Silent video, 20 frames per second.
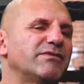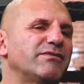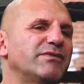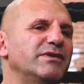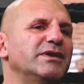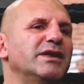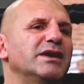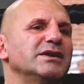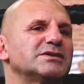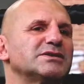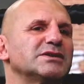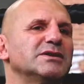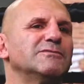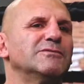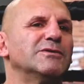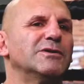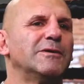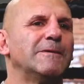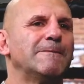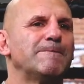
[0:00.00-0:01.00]
And they said,
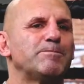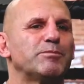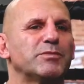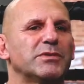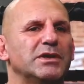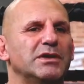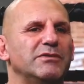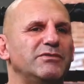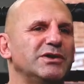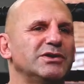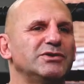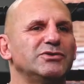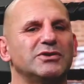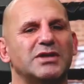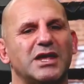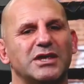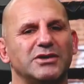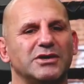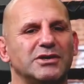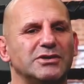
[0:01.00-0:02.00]
well, if you can do
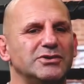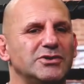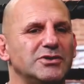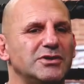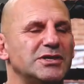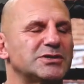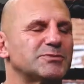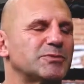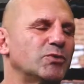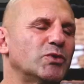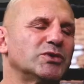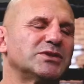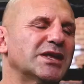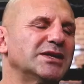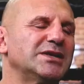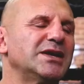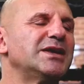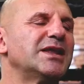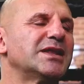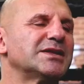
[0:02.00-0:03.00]
that, you can do this. But what they
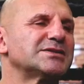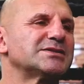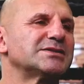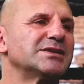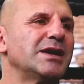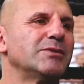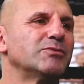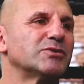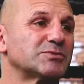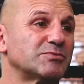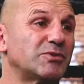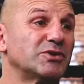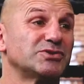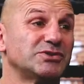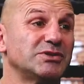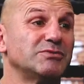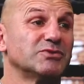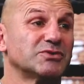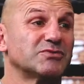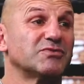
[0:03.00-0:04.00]
didn't understand was my
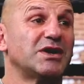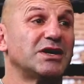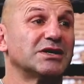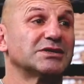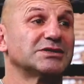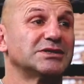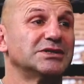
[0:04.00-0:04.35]
shin was fucked.